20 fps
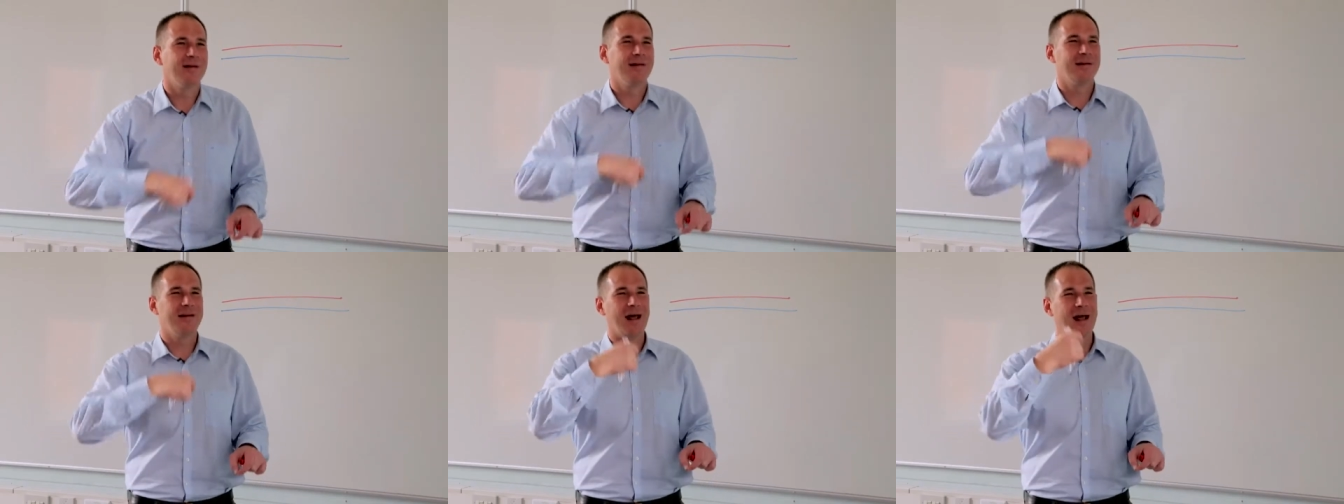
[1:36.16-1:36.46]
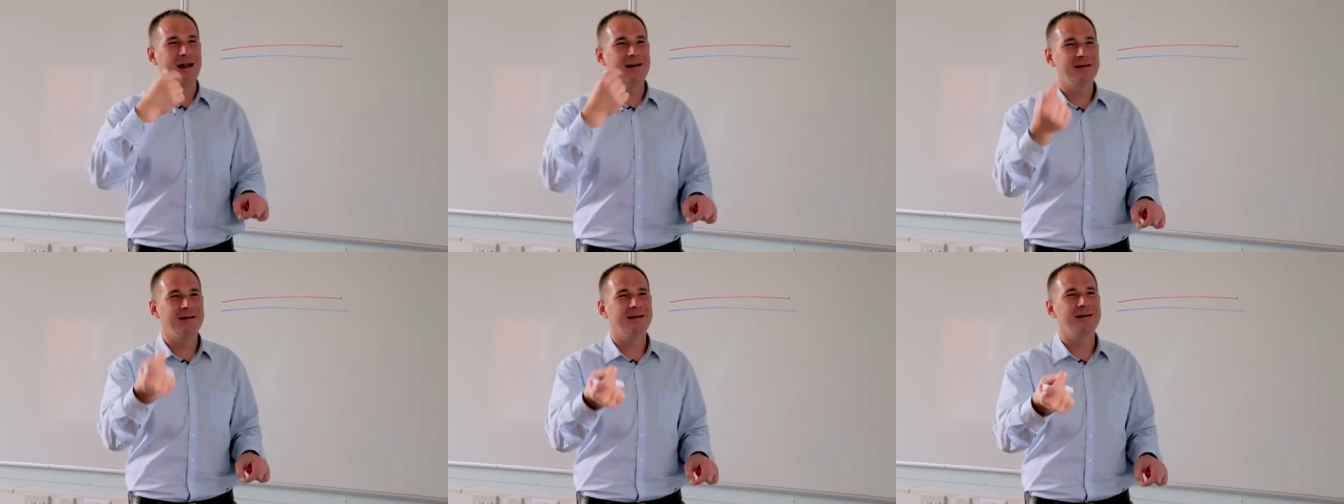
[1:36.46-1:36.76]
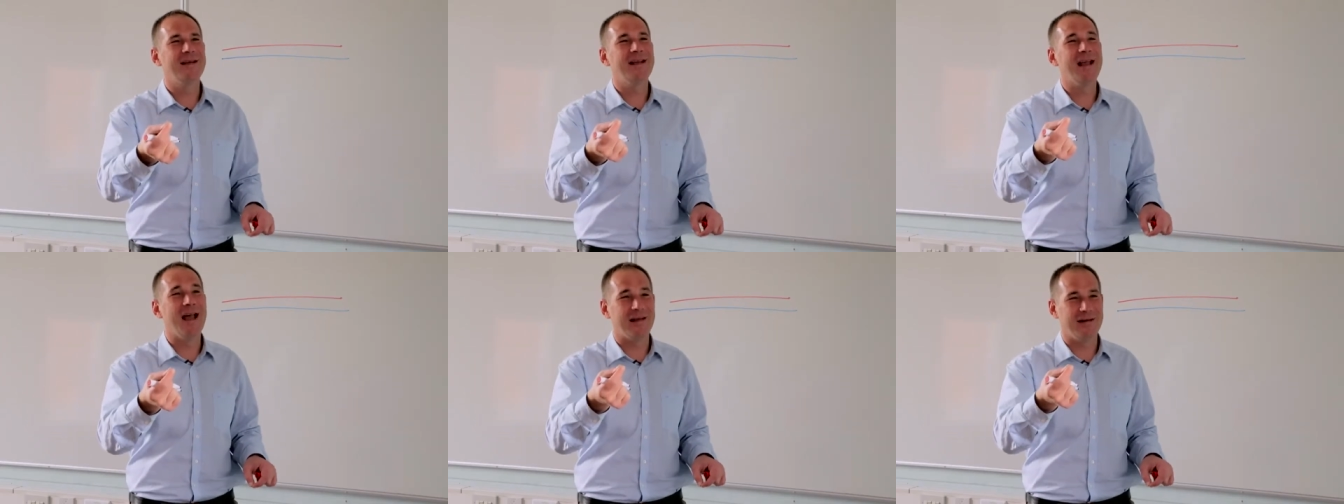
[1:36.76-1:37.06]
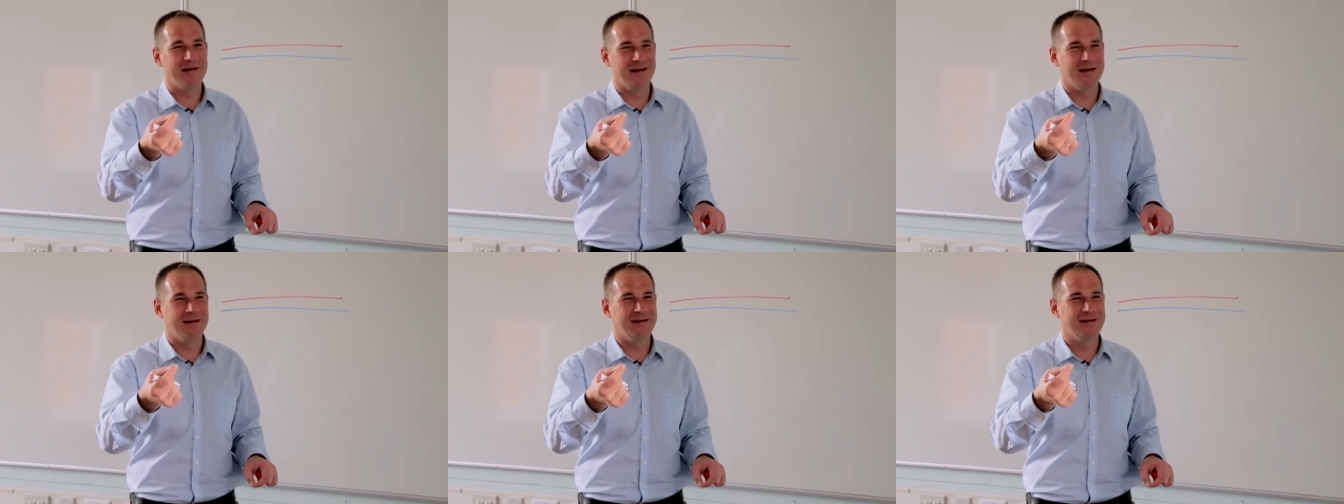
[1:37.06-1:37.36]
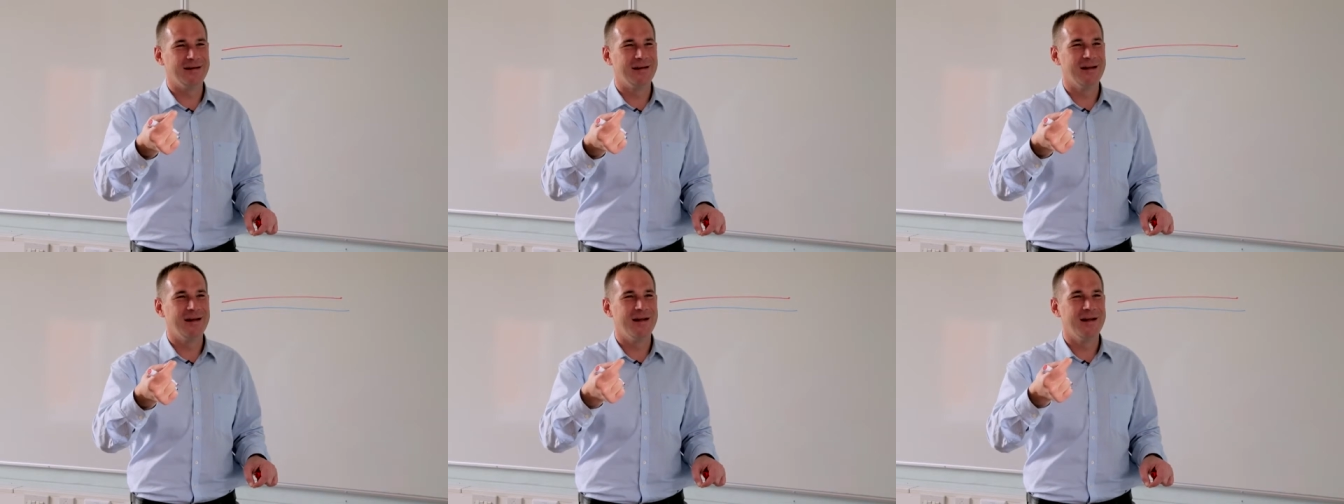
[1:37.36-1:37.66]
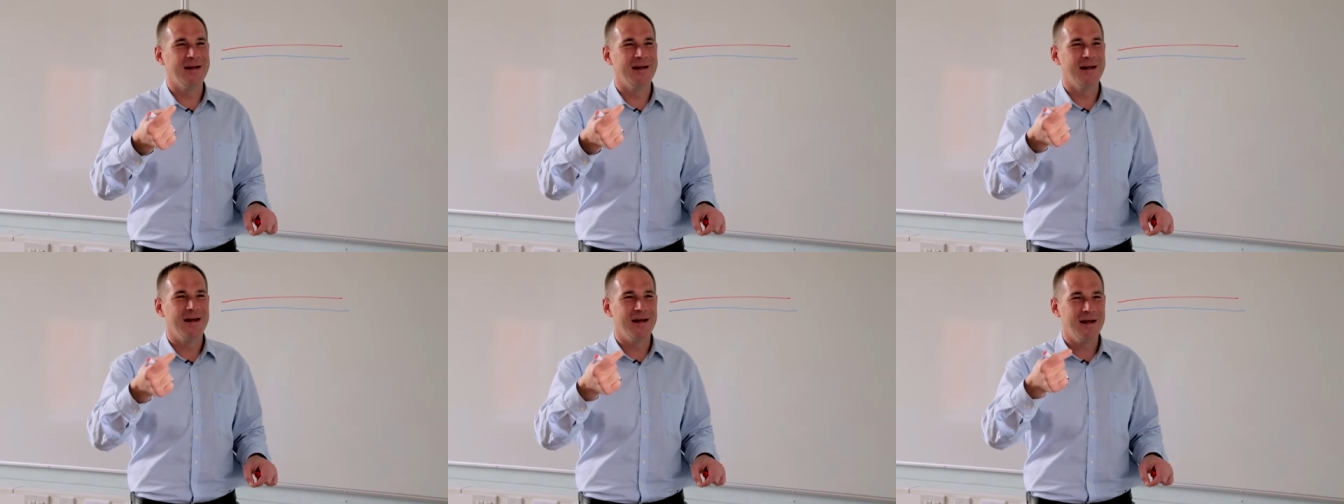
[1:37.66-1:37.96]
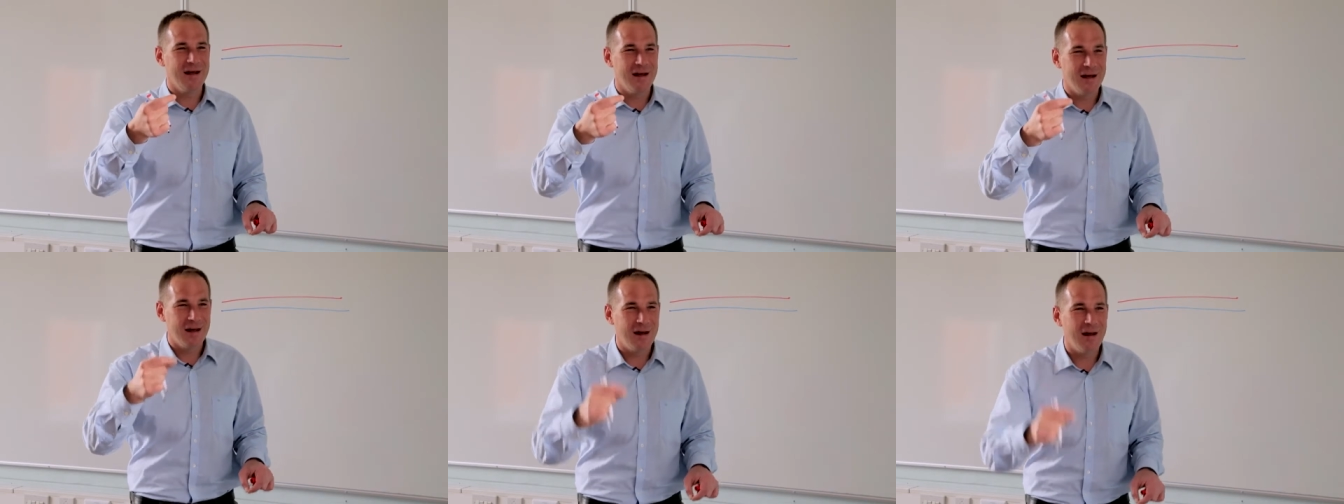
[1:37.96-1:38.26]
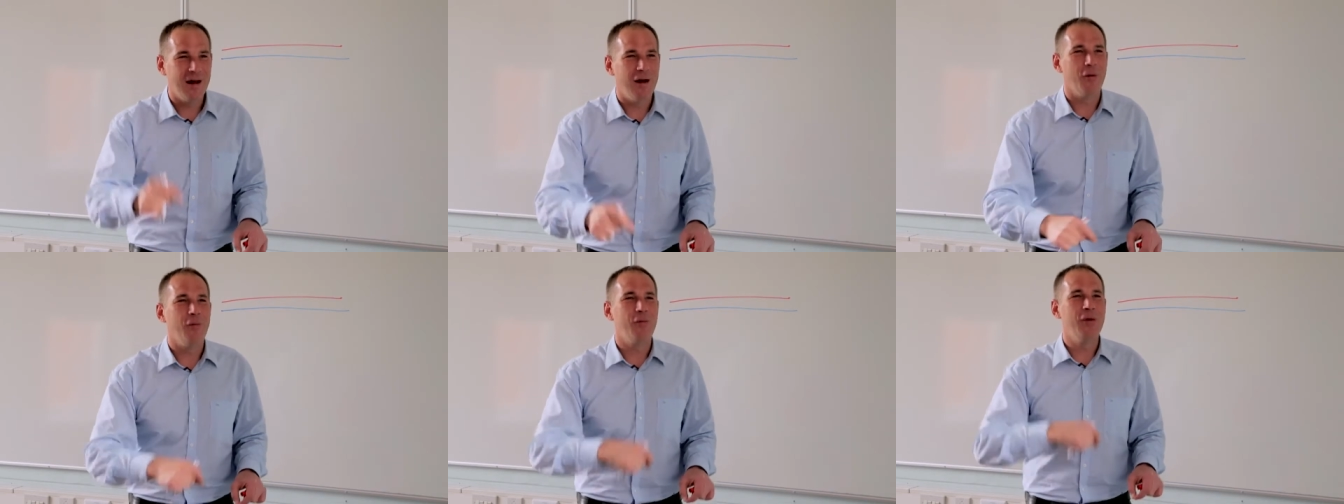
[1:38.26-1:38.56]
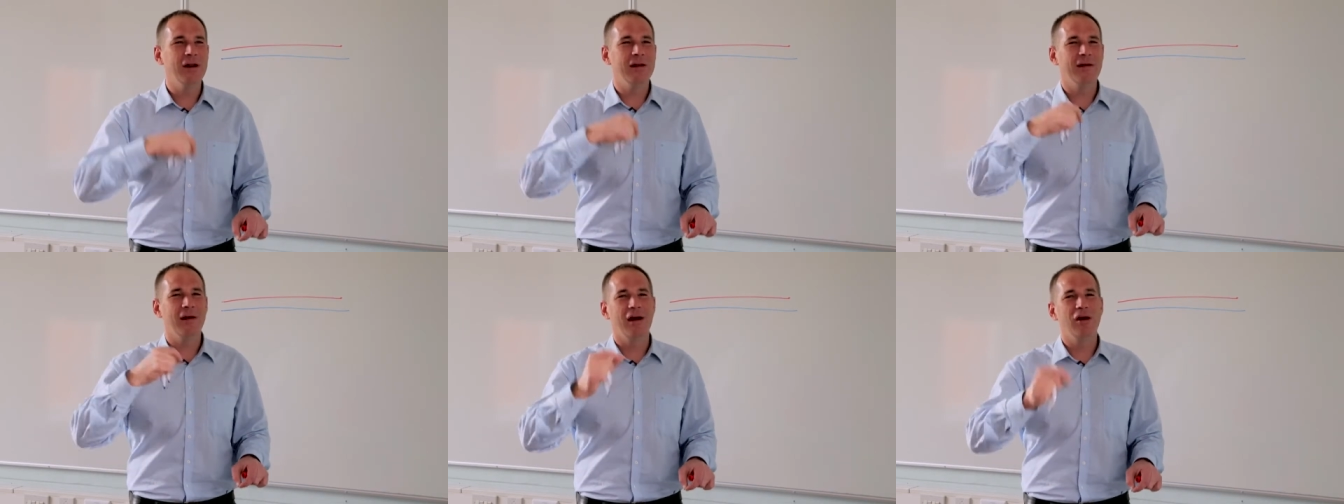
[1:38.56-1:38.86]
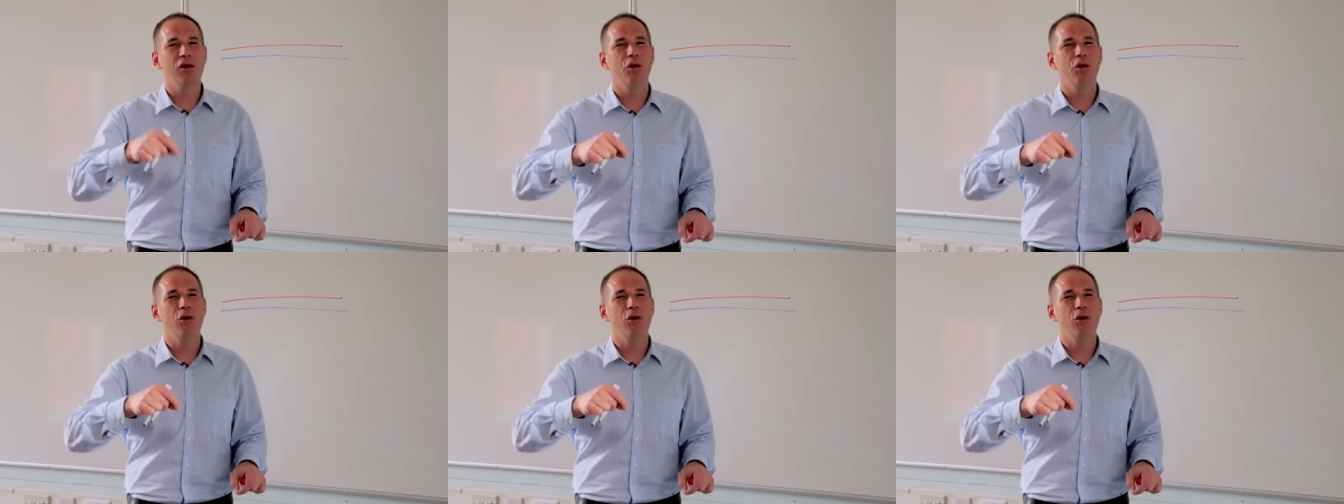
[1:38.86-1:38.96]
That's the ethics. We tell